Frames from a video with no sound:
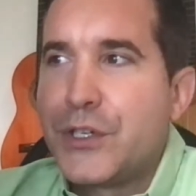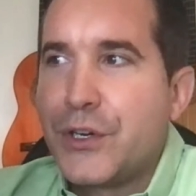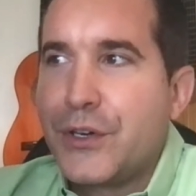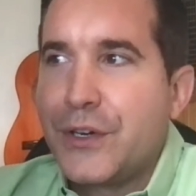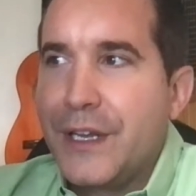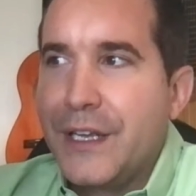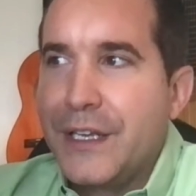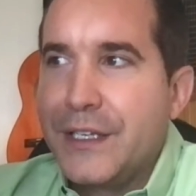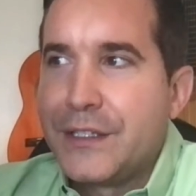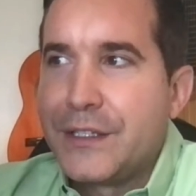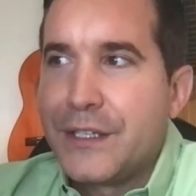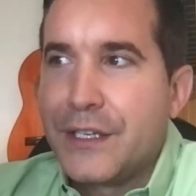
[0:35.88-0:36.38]

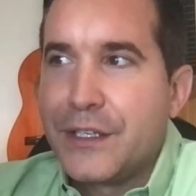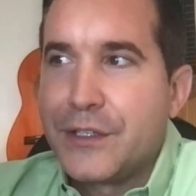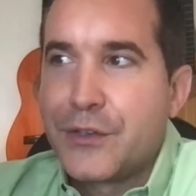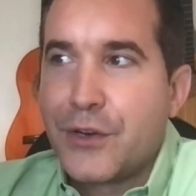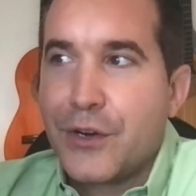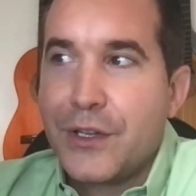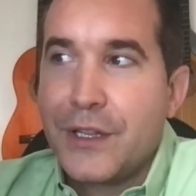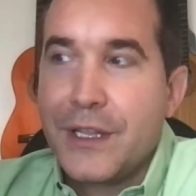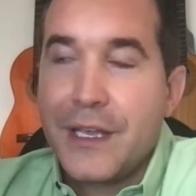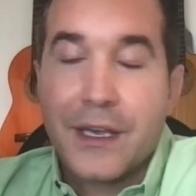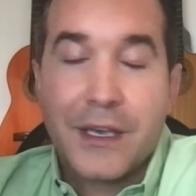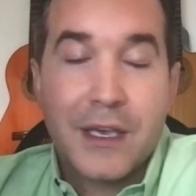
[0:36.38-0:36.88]
Richard
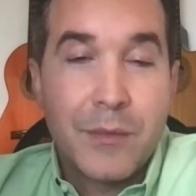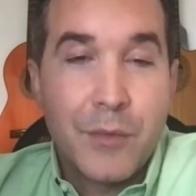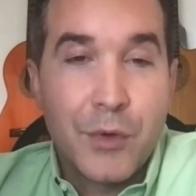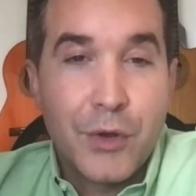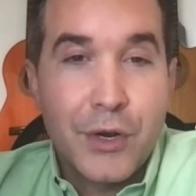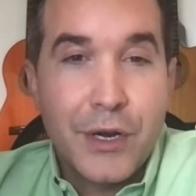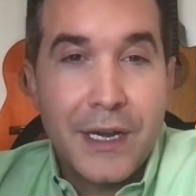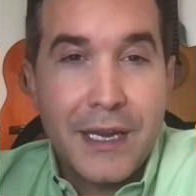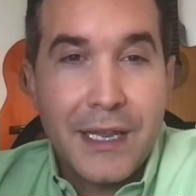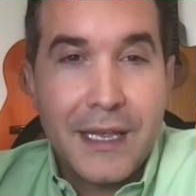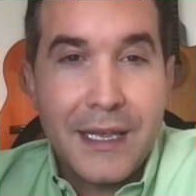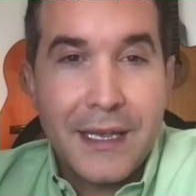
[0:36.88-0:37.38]
is currently
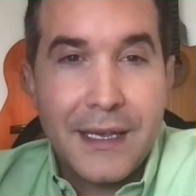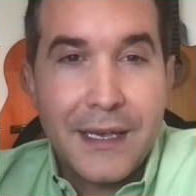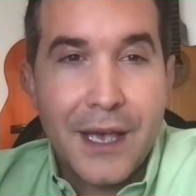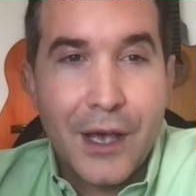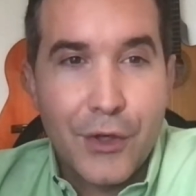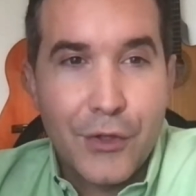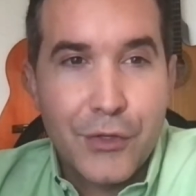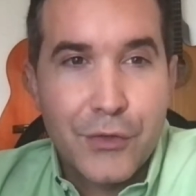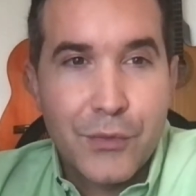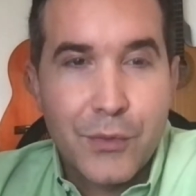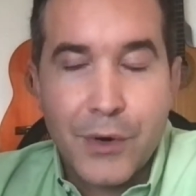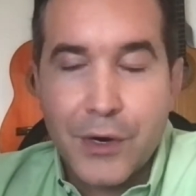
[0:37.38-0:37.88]
a
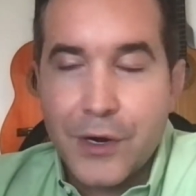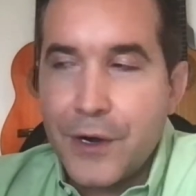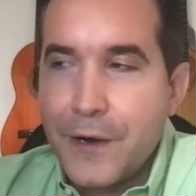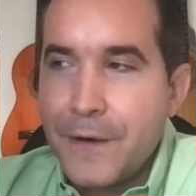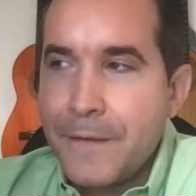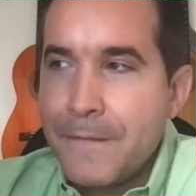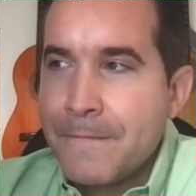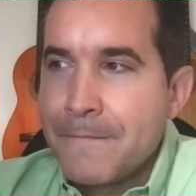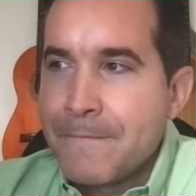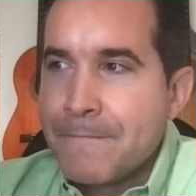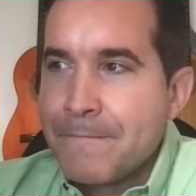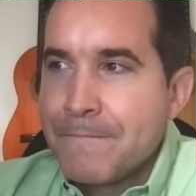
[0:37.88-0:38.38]
community health
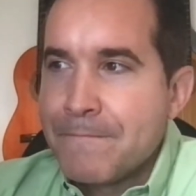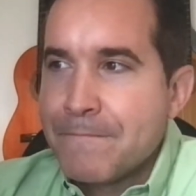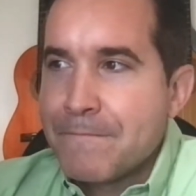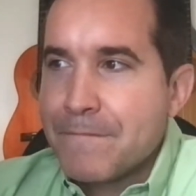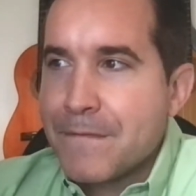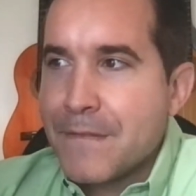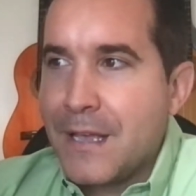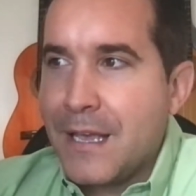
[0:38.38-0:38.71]
worker,